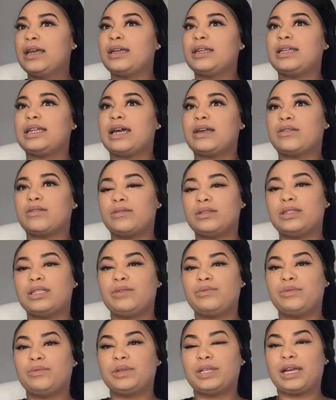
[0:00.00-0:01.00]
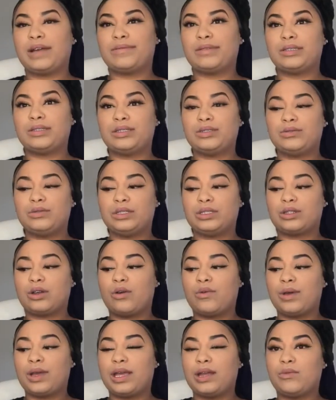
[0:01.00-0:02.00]
Now the only thing we really have to do is
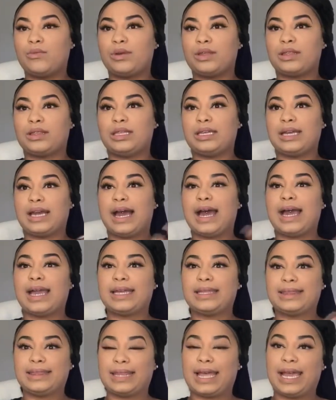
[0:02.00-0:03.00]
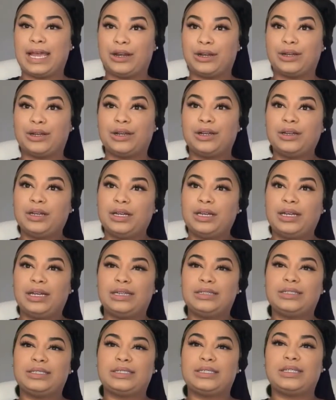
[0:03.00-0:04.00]
go in with the highlighter
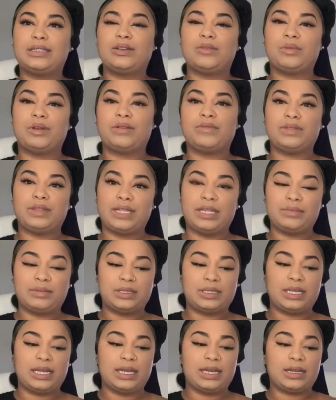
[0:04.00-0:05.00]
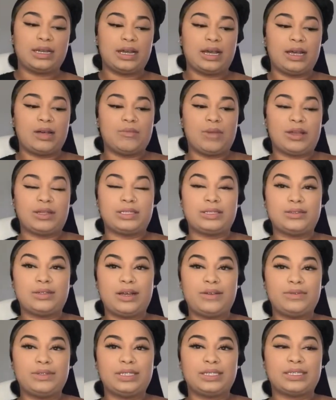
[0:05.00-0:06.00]
and just a little bit of lipstick. I still
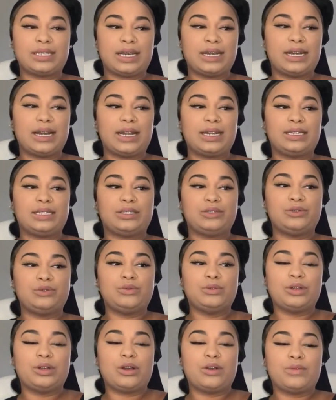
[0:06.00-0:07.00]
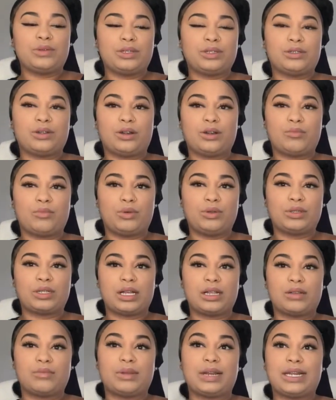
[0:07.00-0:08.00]
haven't decided. I do want to go with a dark bold
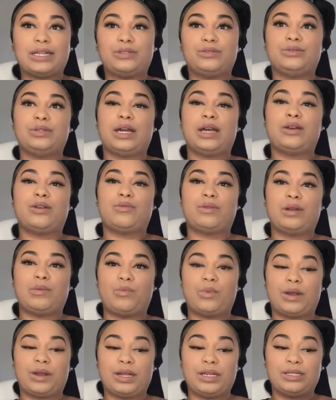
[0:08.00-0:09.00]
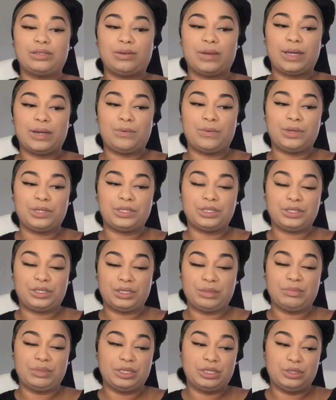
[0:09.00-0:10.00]
color, but I do not know what I'm wearing, so I don't want to just
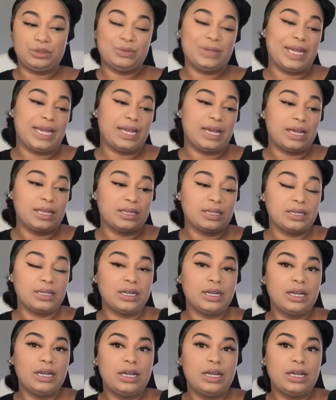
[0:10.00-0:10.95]
jump into a color.